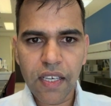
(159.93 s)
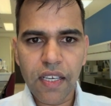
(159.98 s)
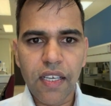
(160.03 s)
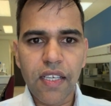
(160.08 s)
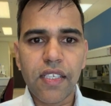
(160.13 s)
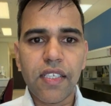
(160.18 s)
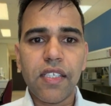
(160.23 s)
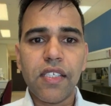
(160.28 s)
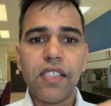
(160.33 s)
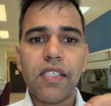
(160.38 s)

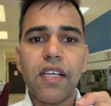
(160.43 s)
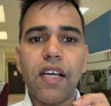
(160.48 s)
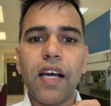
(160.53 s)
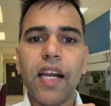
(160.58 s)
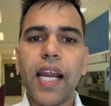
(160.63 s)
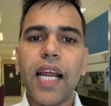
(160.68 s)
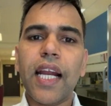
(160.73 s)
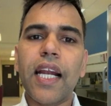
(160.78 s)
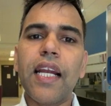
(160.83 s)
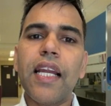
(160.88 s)
it is
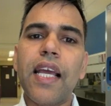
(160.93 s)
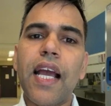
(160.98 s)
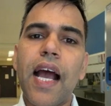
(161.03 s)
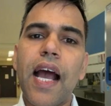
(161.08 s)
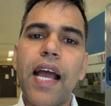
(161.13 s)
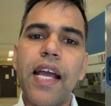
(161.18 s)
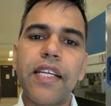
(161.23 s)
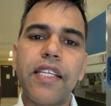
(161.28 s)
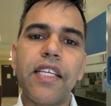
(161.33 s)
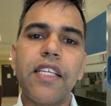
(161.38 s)
correctly
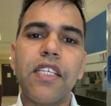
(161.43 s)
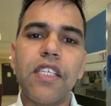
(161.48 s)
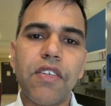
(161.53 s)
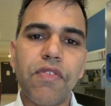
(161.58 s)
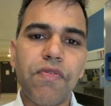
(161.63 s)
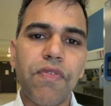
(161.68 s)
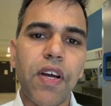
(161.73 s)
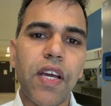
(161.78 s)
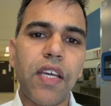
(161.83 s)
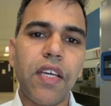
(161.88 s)

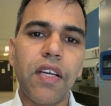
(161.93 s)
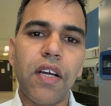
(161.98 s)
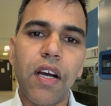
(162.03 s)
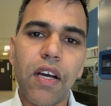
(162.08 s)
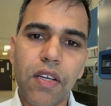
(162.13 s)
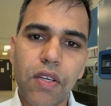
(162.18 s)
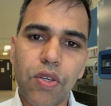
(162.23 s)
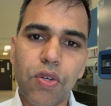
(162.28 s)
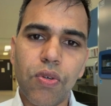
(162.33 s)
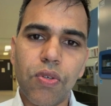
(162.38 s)
identifying
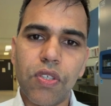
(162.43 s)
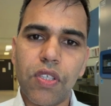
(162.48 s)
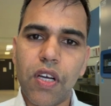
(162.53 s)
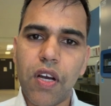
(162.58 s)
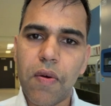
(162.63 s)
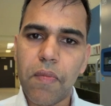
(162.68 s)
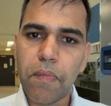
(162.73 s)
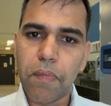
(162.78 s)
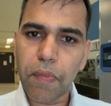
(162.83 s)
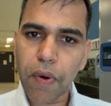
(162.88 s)
unknown
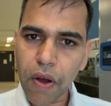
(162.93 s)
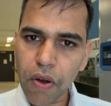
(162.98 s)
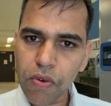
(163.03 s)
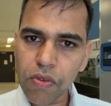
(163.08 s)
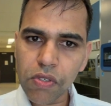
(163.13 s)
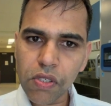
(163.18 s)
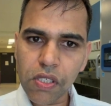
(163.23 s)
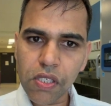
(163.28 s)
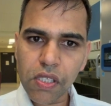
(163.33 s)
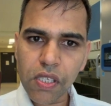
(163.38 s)

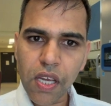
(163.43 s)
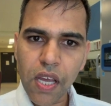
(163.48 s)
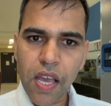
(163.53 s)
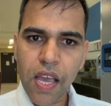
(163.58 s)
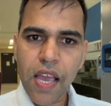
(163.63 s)
compounds